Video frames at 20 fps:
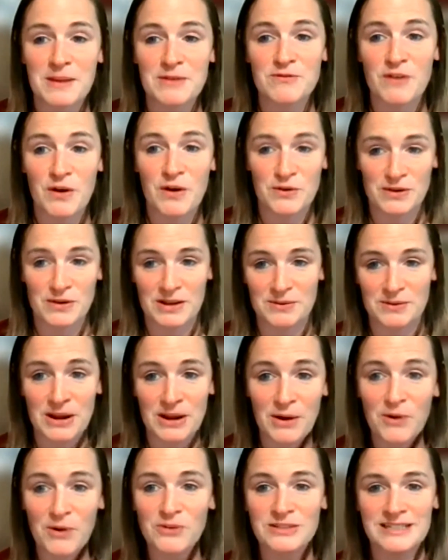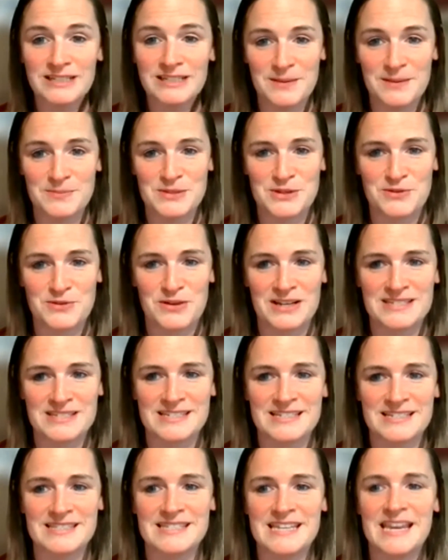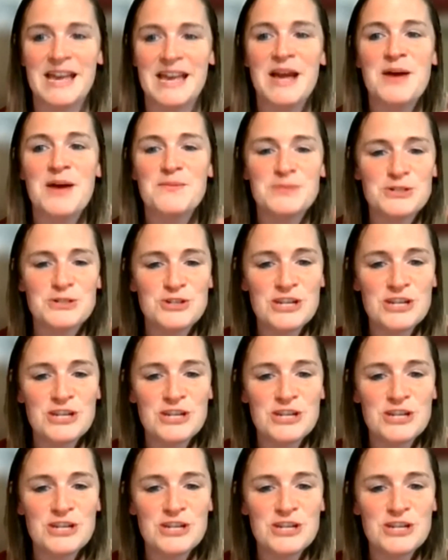If I had my phone, I would hold it up so you guys could see.